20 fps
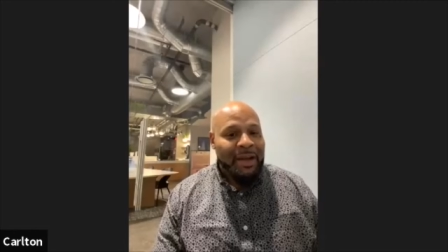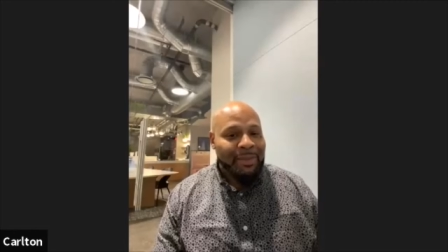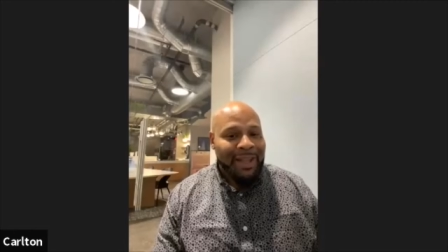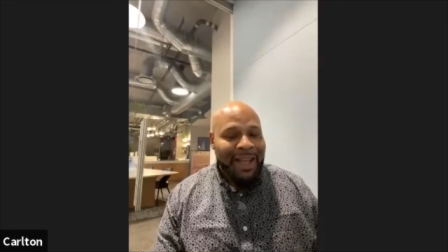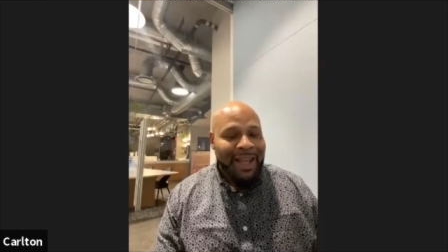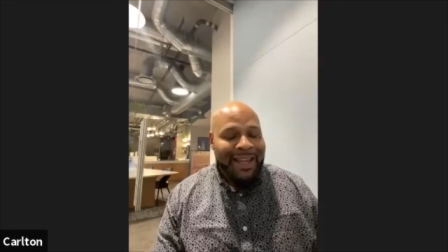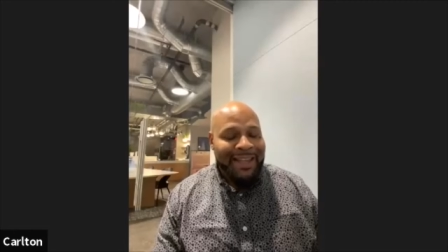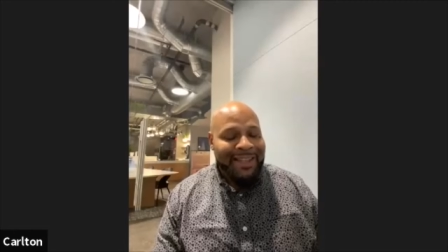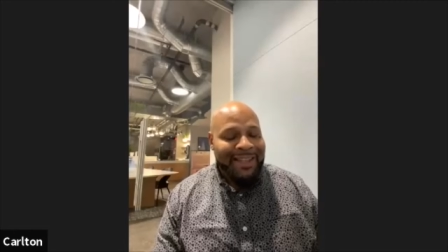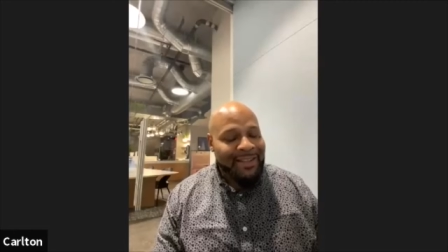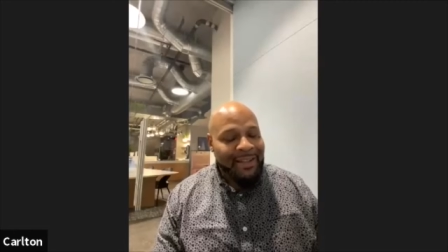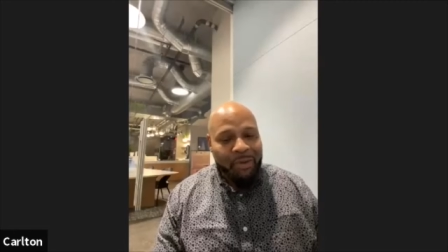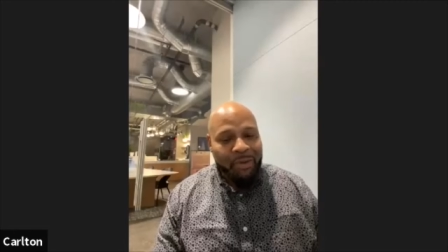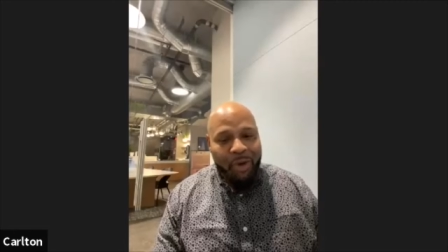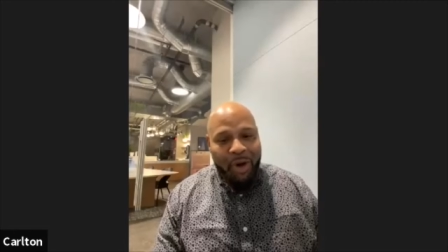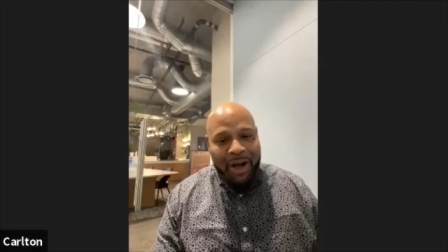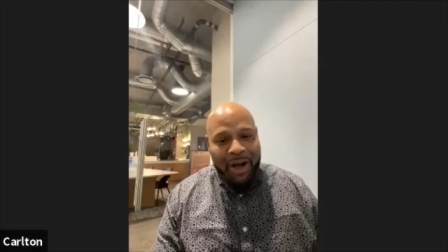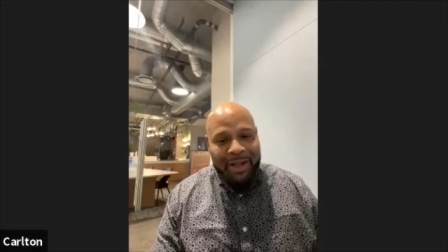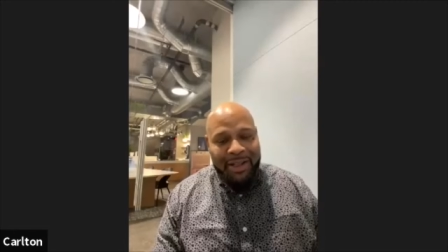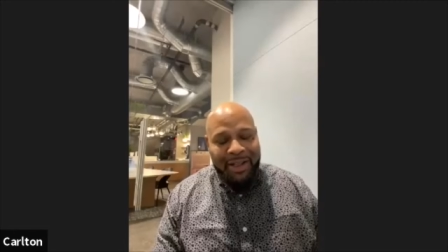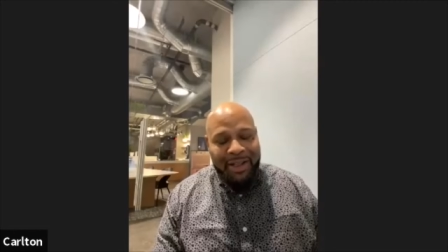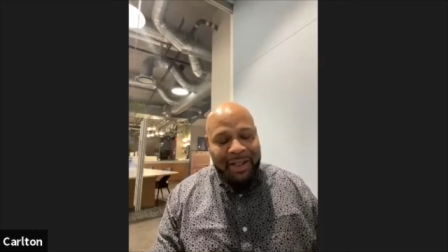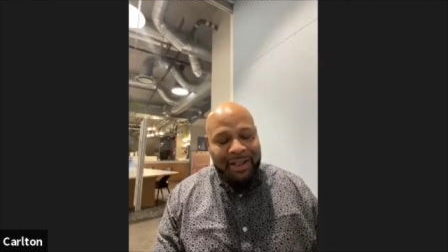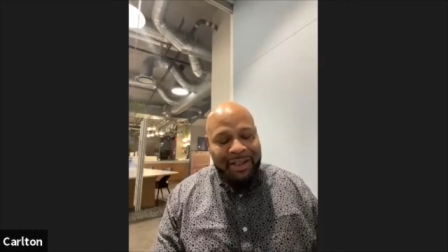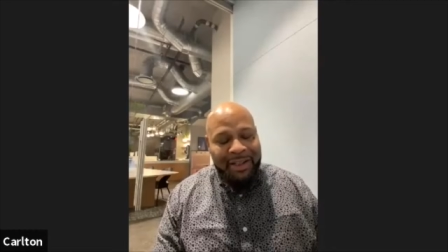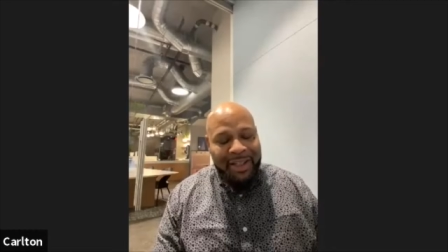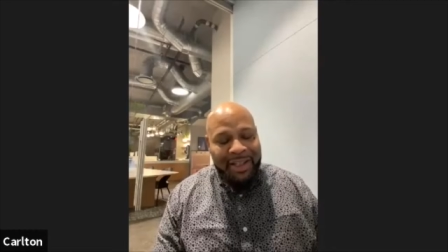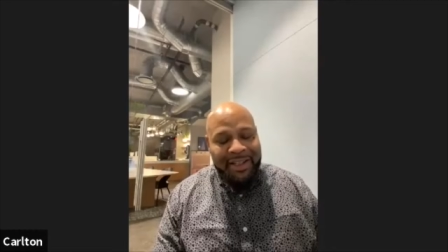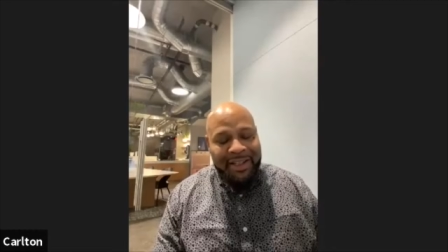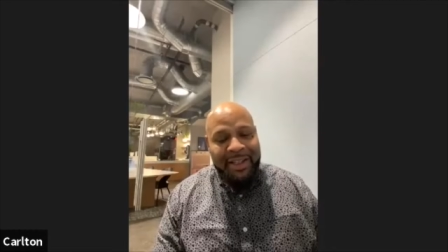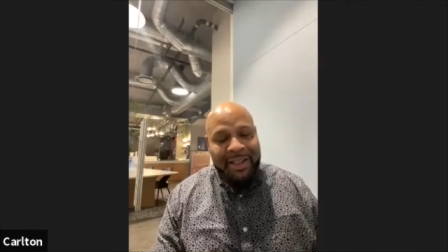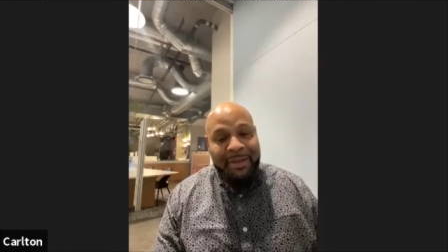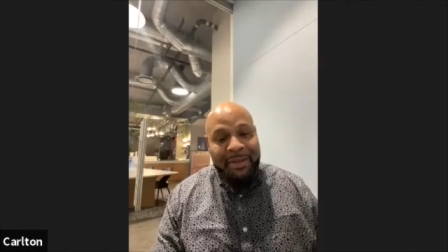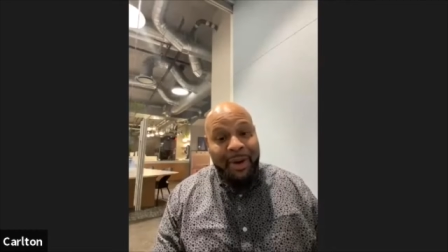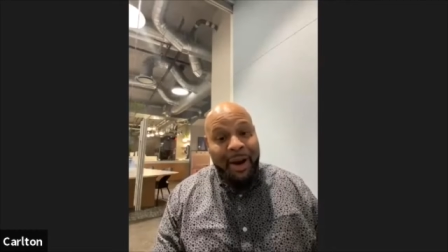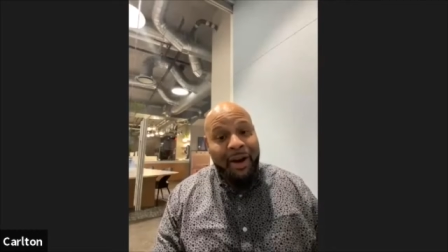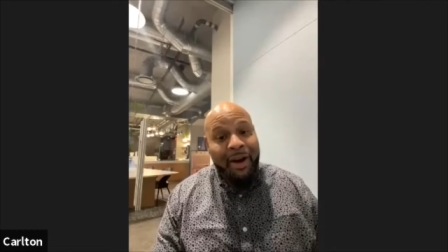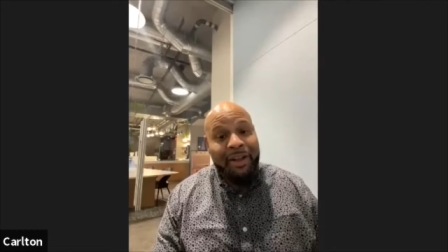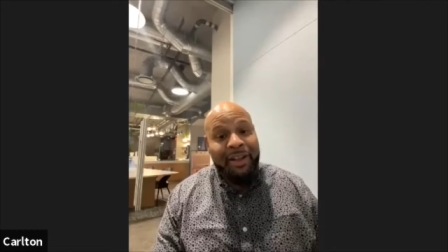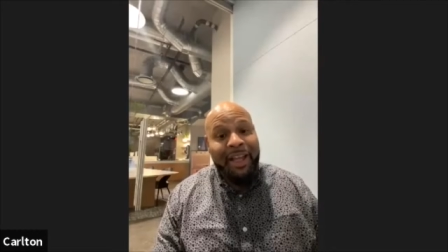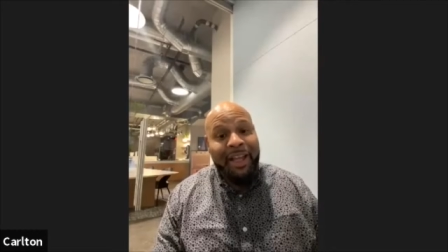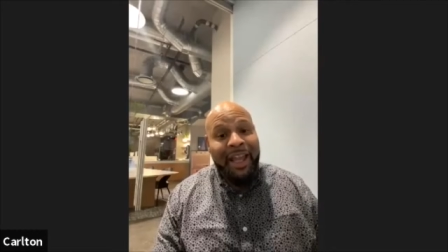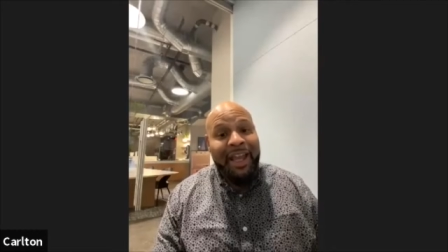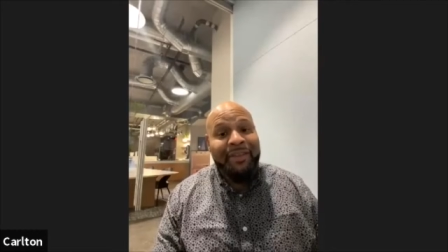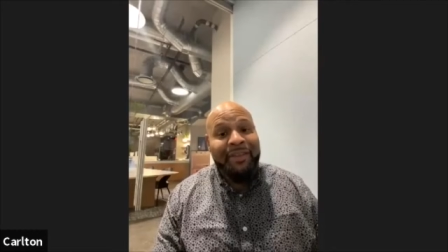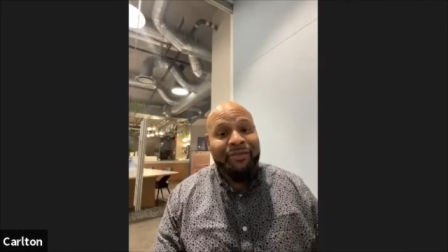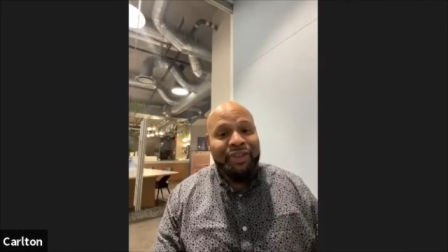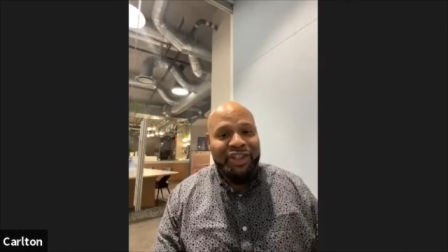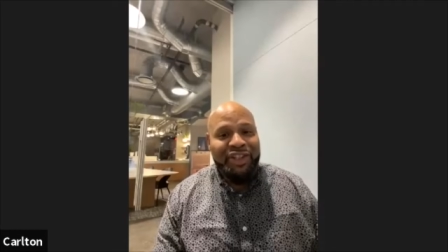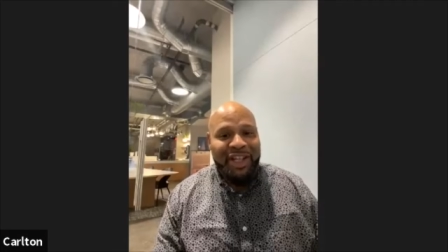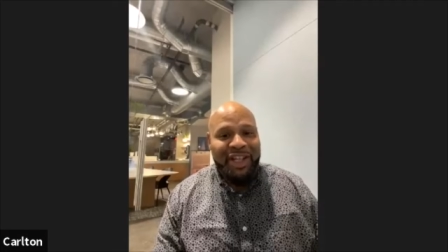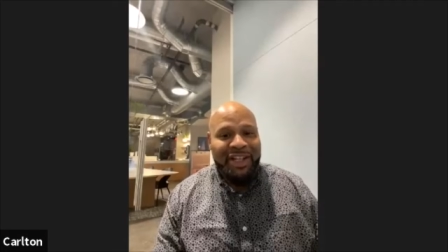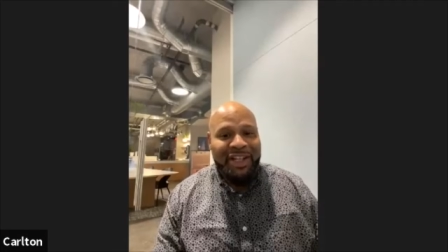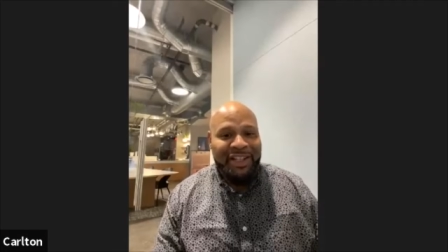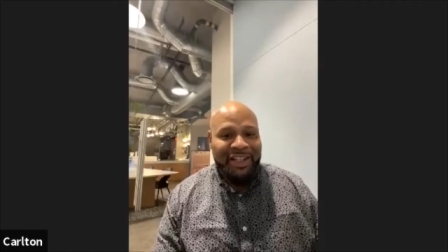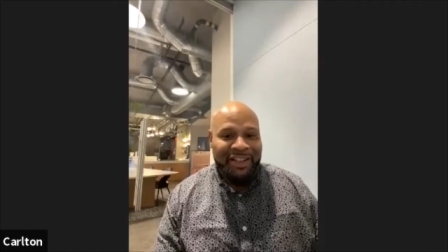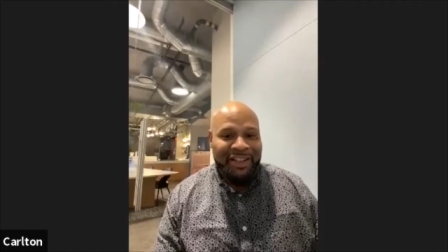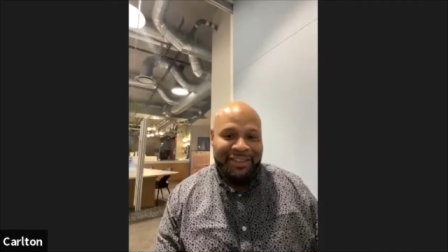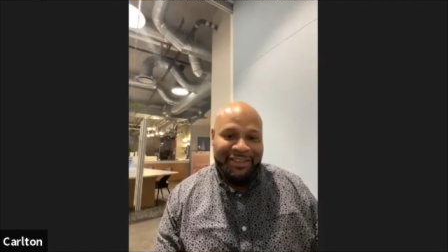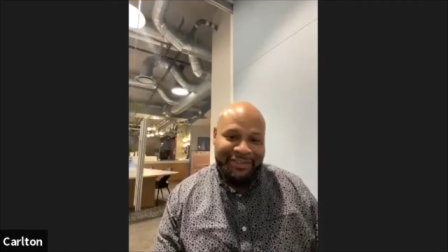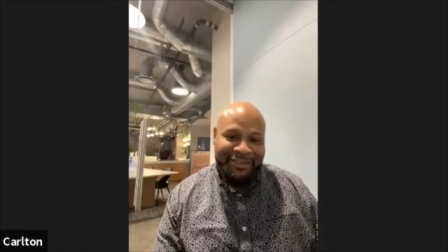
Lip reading: Licensed in D.C., Maryland, and Virginia.